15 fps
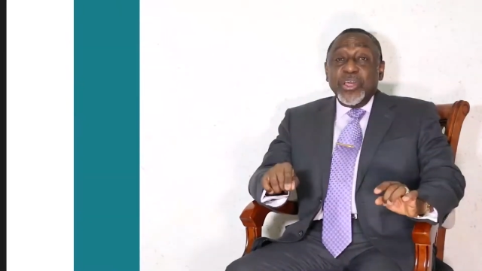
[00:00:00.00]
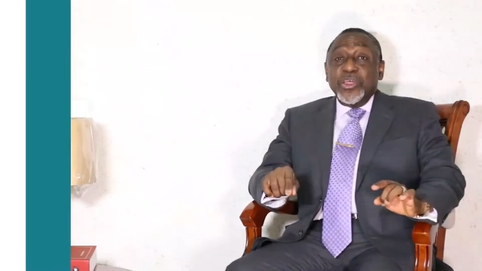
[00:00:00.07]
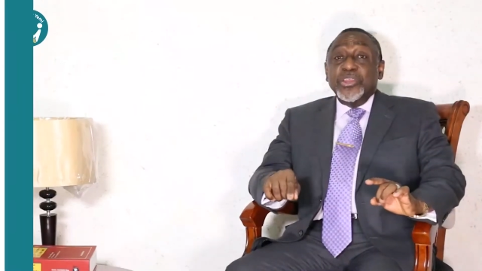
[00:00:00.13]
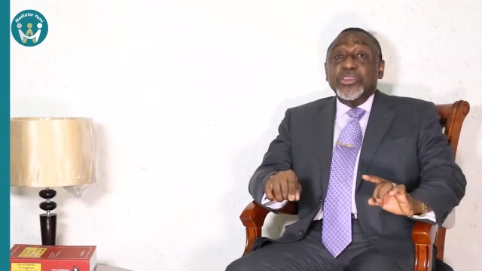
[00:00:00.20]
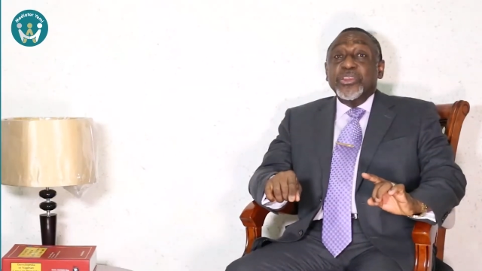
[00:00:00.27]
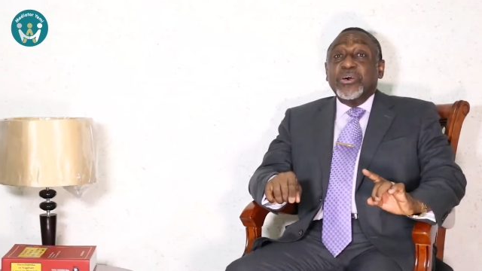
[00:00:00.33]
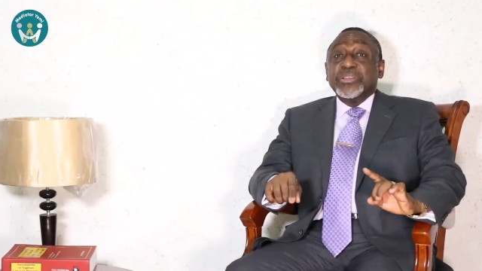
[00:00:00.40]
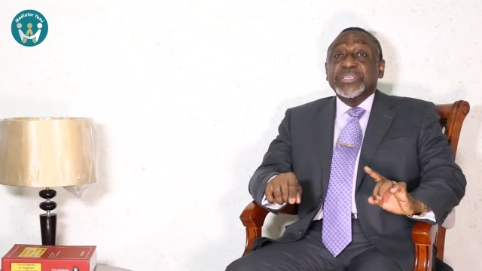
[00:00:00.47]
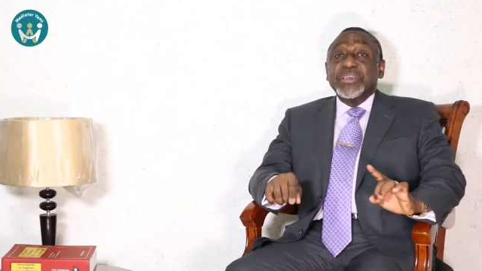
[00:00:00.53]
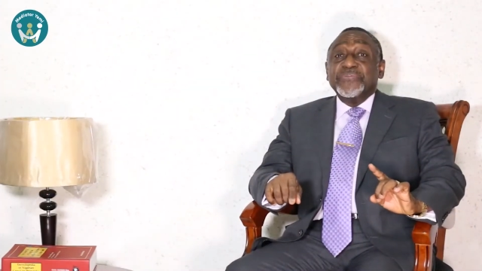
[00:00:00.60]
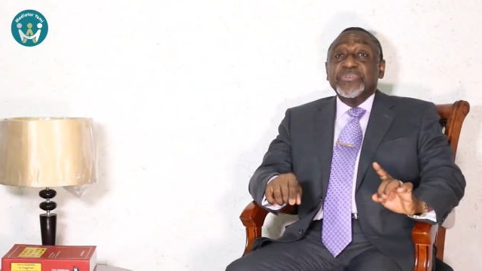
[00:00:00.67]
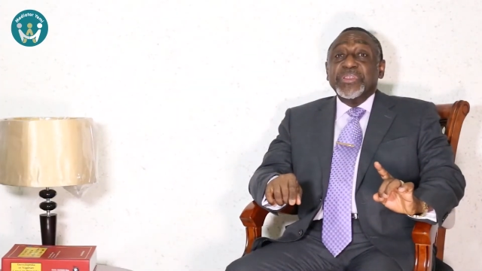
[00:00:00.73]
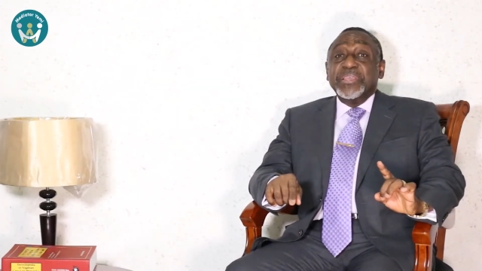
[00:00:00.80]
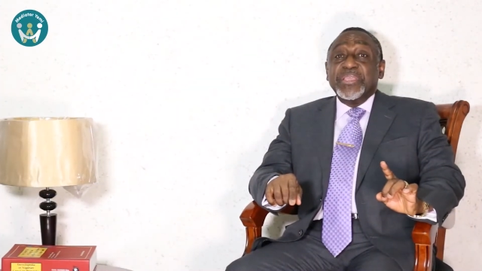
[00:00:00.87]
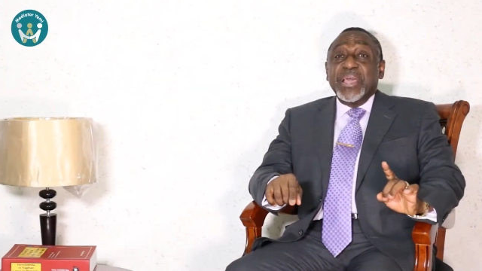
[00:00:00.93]
not
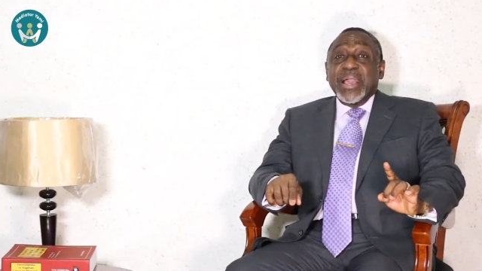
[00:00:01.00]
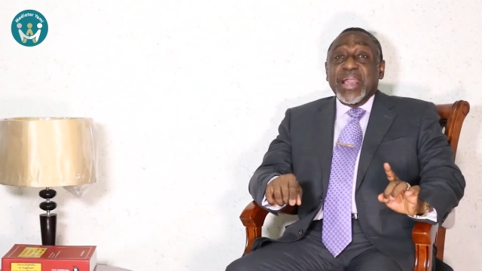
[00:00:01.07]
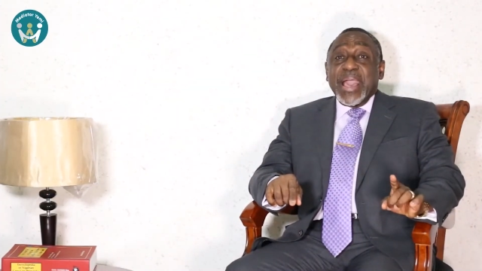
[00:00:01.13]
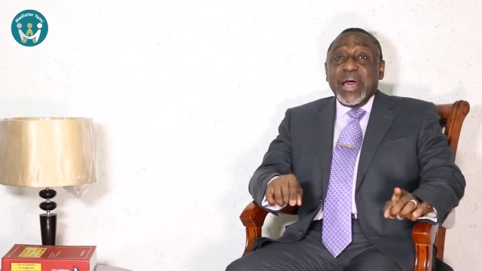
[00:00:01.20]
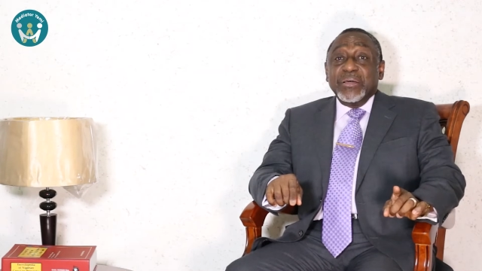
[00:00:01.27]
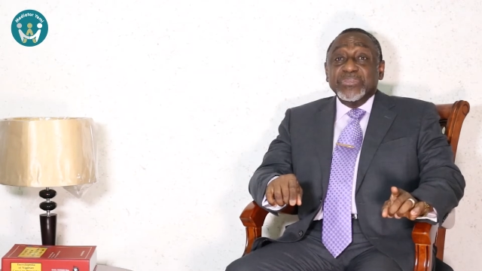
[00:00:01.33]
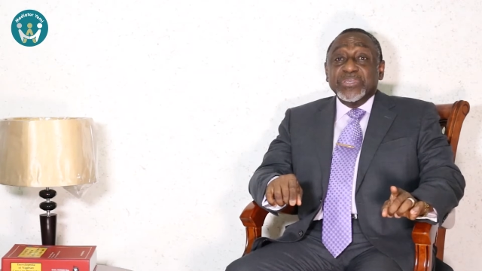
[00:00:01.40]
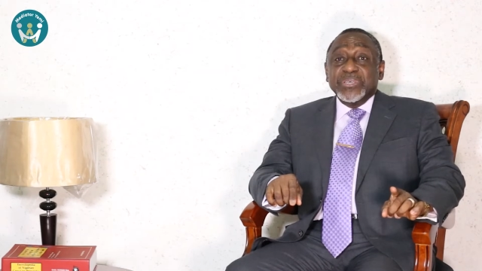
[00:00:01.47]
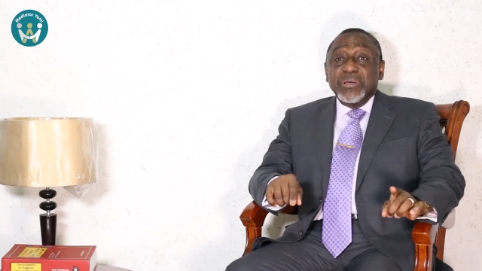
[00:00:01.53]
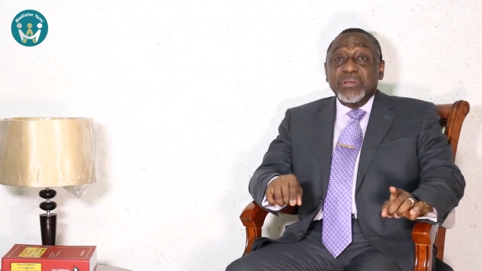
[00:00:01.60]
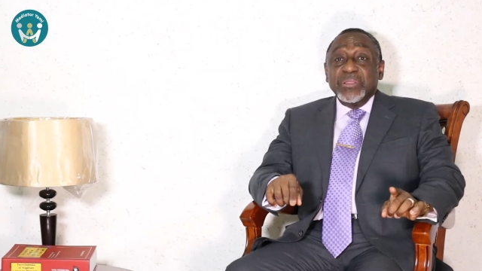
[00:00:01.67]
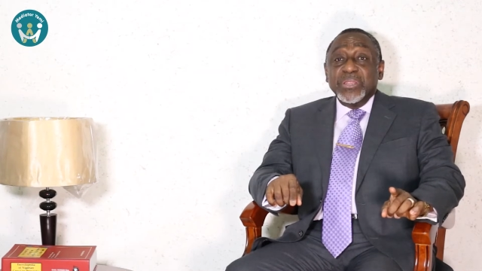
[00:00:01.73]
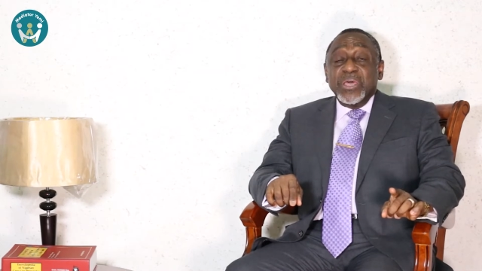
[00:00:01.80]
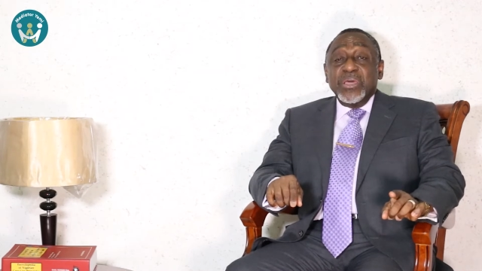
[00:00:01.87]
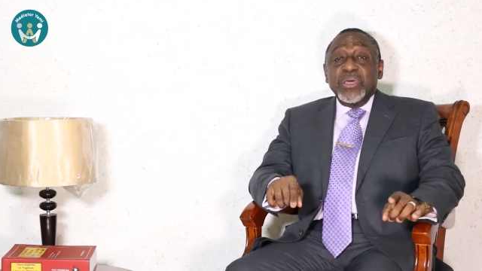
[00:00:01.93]
even in their
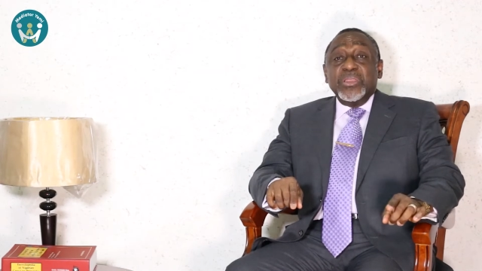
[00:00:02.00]
council,